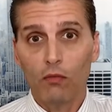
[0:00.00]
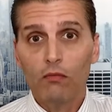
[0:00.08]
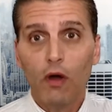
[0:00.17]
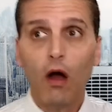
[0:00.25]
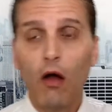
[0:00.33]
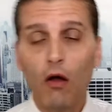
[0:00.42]

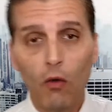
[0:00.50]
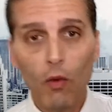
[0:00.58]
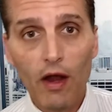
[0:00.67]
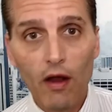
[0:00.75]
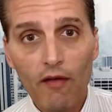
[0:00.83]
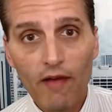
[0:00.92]
are aware
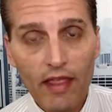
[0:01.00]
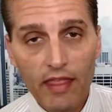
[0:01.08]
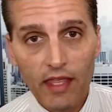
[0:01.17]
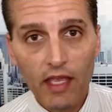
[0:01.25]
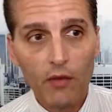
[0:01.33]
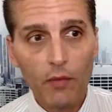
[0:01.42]
of. I
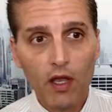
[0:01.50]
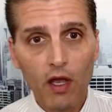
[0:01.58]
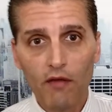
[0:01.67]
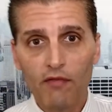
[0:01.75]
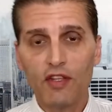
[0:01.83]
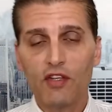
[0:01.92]
think we
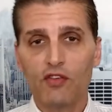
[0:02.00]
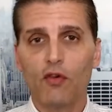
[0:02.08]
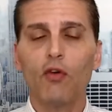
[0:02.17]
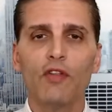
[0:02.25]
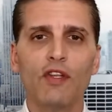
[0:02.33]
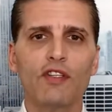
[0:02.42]
cover this all
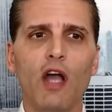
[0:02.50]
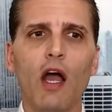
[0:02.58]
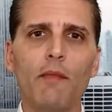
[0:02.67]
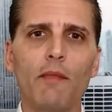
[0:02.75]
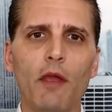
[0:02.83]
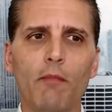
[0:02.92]
the time
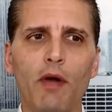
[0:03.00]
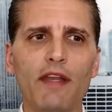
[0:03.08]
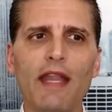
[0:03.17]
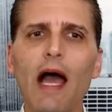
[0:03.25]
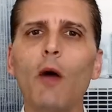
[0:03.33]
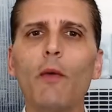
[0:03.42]
here. But
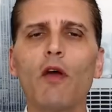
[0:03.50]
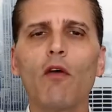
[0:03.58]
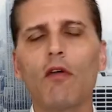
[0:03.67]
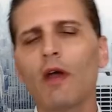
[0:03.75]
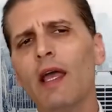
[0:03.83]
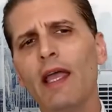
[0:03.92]
now we are
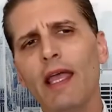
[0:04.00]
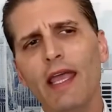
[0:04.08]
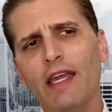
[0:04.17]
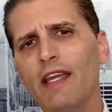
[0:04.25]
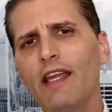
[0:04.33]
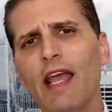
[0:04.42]
in
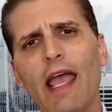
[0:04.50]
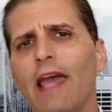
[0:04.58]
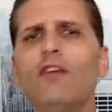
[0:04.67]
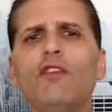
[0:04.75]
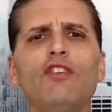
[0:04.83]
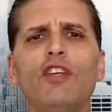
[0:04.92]
an
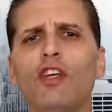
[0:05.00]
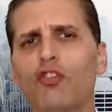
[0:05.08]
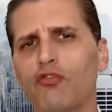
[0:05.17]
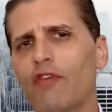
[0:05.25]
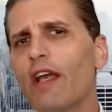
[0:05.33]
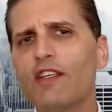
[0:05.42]
energy
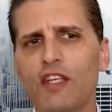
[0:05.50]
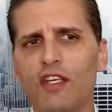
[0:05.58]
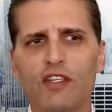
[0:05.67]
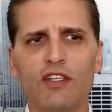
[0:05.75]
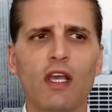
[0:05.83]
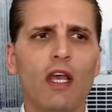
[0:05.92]

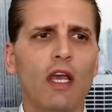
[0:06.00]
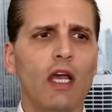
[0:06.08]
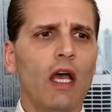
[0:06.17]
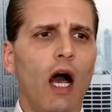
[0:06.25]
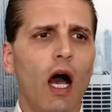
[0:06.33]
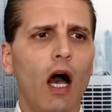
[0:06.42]
crisis.
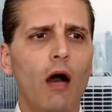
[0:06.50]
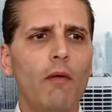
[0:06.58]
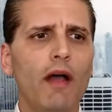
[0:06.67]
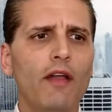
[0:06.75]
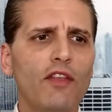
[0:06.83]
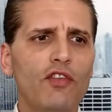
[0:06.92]

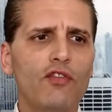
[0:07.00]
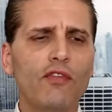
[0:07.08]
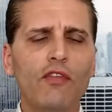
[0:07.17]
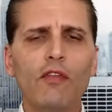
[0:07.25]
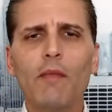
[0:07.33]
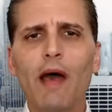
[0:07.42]
The truth of the
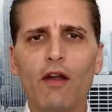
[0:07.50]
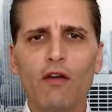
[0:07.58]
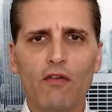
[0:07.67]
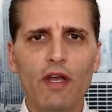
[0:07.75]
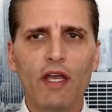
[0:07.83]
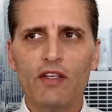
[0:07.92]
matter
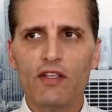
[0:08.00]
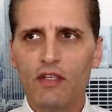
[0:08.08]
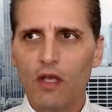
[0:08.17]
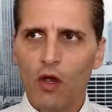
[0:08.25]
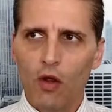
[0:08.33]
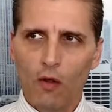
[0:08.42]
is,
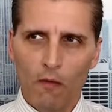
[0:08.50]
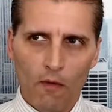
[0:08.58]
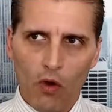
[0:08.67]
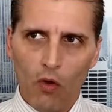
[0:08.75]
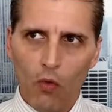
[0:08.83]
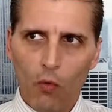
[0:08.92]
we